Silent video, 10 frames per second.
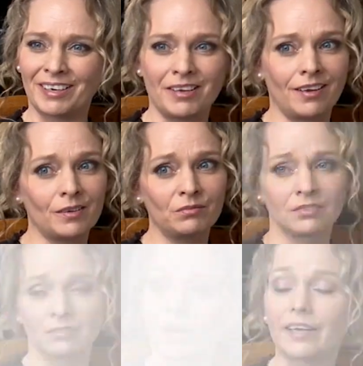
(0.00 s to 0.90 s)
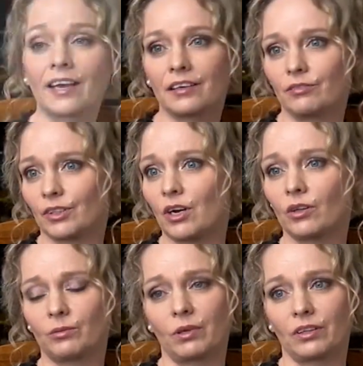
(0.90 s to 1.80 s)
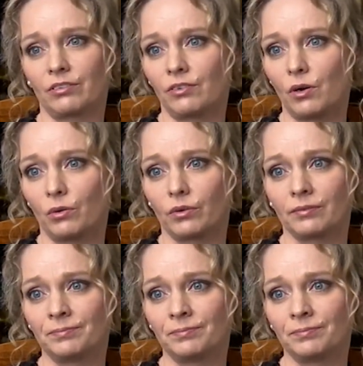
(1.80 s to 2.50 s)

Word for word: I am. I can't even call them on the phone.